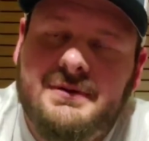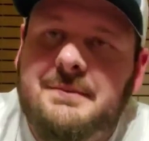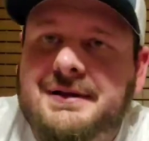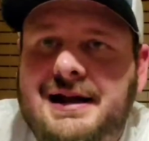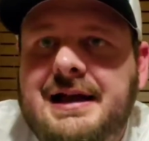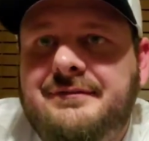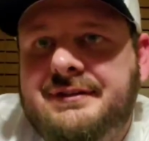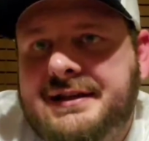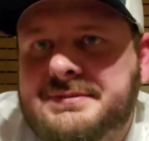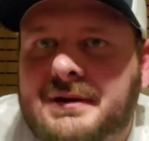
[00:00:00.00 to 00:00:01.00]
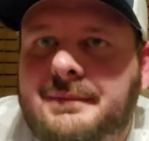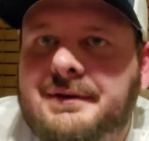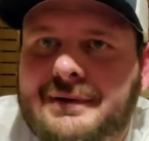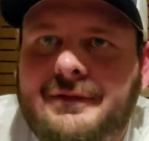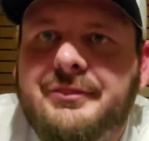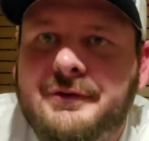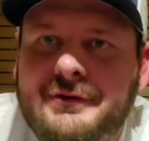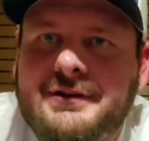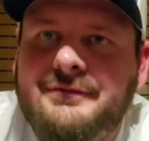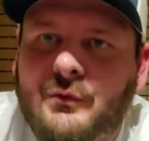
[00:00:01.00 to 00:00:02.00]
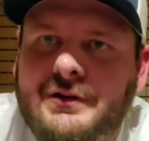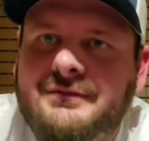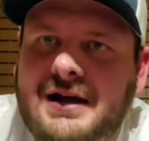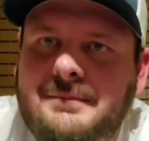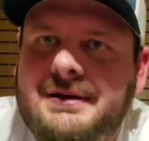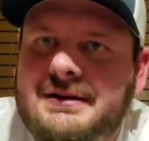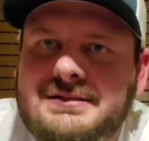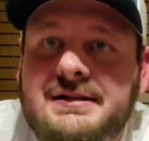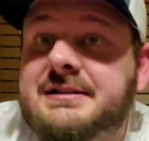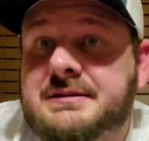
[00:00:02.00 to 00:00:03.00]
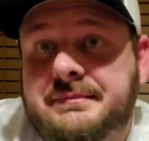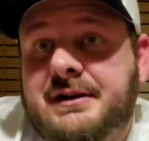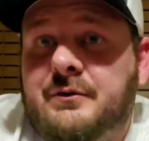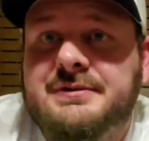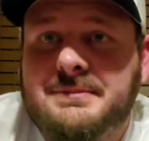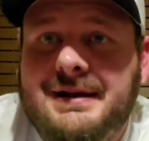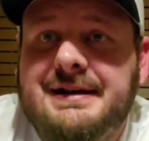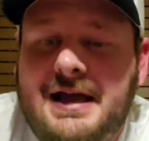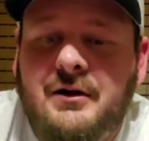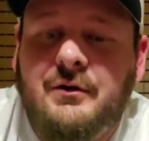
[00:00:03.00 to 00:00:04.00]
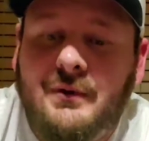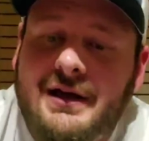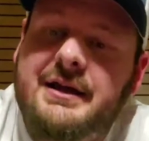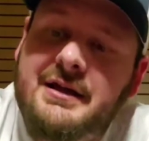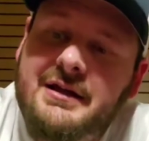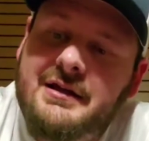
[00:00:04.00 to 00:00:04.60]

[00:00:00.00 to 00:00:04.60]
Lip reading: But I mean, I have lakes probably about 30, 45 minutes, and then some bigger ones about an hour away.